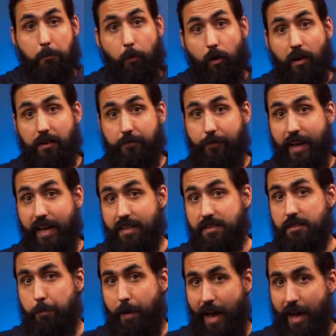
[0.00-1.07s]
a more
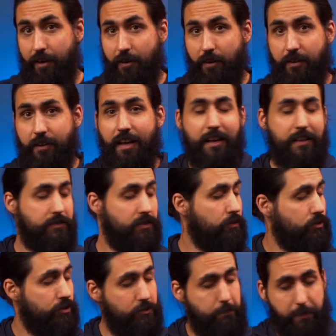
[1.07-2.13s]
advanced pattern, so
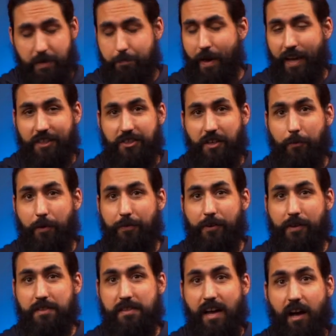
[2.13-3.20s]
just be patient with
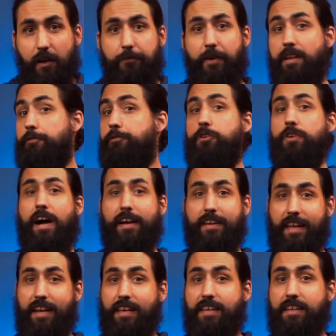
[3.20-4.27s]
yourself, and if you're not
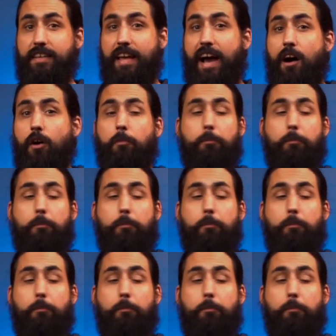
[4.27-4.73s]
getting it now,